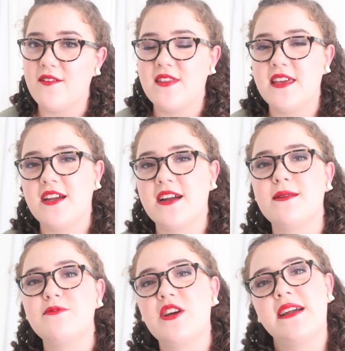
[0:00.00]
of the year and
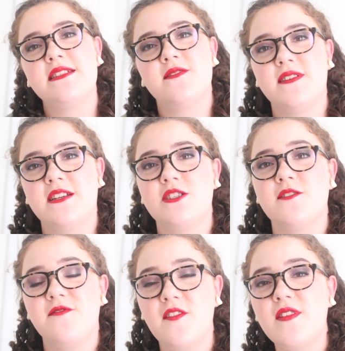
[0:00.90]
I'm trying to finish
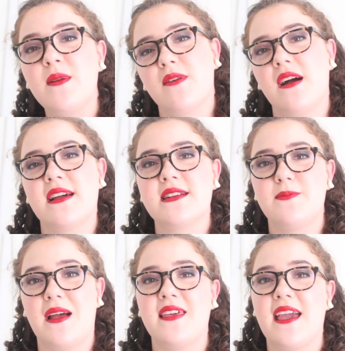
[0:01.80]
50 products
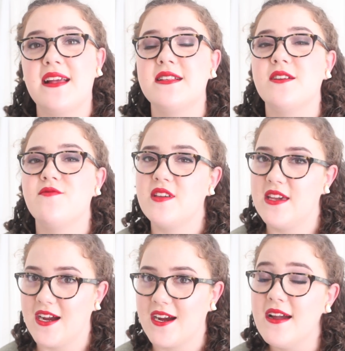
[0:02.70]
by the end of the
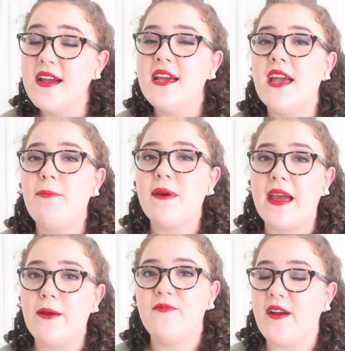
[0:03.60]
year. It
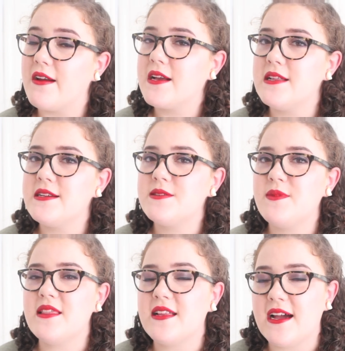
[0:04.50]
became very clear to
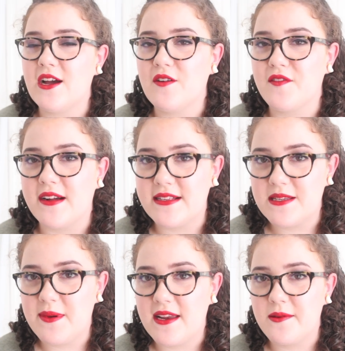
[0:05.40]
me that I
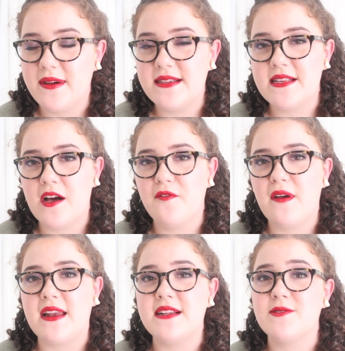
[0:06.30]
overestimated myself
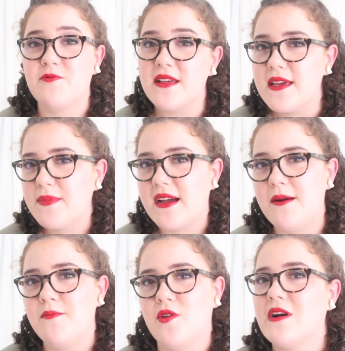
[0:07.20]
and it's really
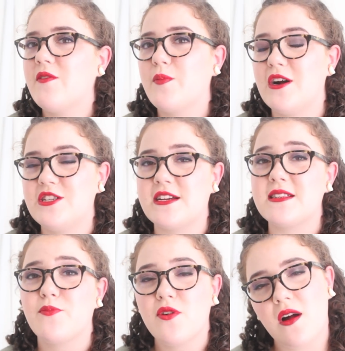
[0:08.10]
become more of a
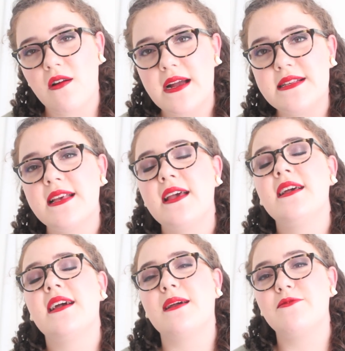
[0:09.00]
project progress,
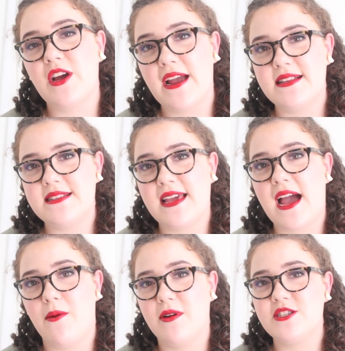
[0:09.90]
and I'm trying to see
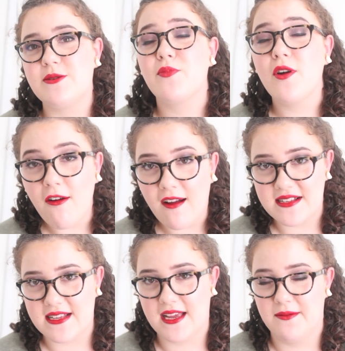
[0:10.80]
how much
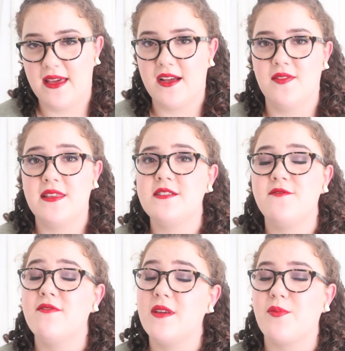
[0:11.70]
progress I can make on these
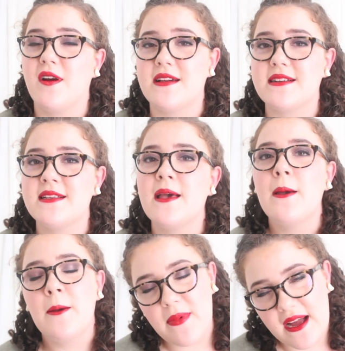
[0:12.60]
50 products
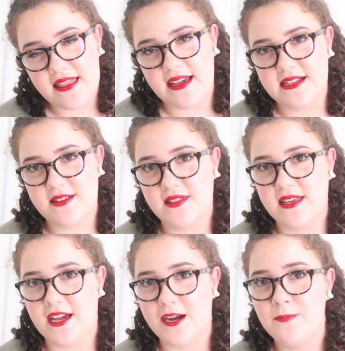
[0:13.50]
by the end of
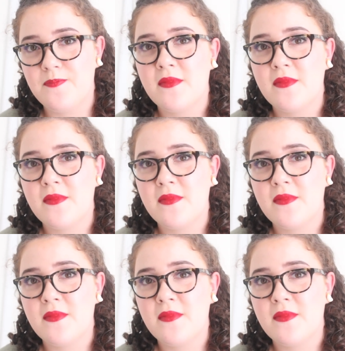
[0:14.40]
the year.